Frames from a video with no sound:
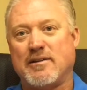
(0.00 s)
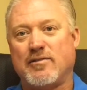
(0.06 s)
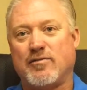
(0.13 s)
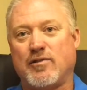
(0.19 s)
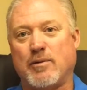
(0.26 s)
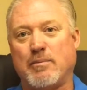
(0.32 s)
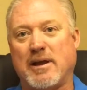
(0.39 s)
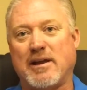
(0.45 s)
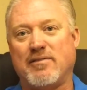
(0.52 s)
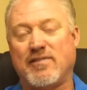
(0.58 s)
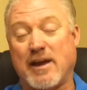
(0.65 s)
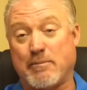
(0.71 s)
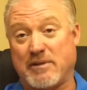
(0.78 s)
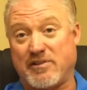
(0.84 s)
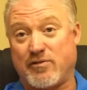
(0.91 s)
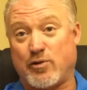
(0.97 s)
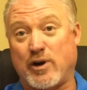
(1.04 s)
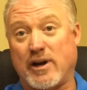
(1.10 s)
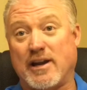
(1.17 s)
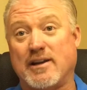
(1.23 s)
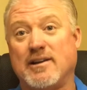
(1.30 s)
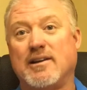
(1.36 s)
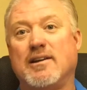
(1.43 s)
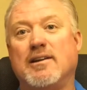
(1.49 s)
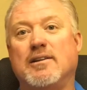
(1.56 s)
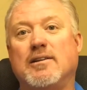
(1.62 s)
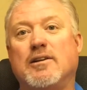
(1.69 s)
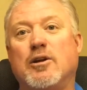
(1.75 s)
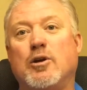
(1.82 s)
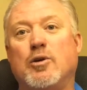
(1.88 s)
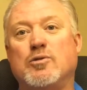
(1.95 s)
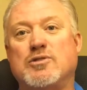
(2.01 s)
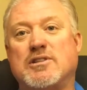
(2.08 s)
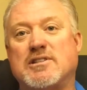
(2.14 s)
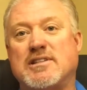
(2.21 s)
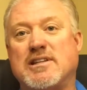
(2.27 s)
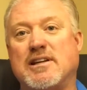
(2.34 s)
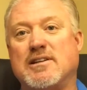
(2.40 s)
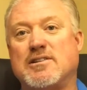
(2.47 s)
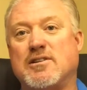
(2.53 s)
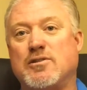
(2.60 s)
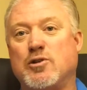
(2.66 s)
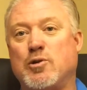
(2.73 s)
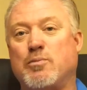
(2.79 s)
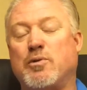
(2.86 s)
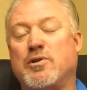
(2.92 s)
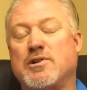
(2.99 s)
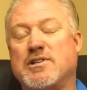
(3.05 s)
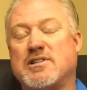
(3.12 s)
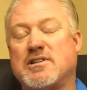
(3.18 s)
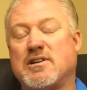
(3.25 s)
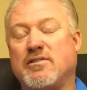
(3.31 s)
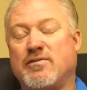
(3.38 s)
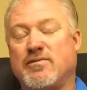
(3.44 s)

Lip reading: from a family friend who sent numerous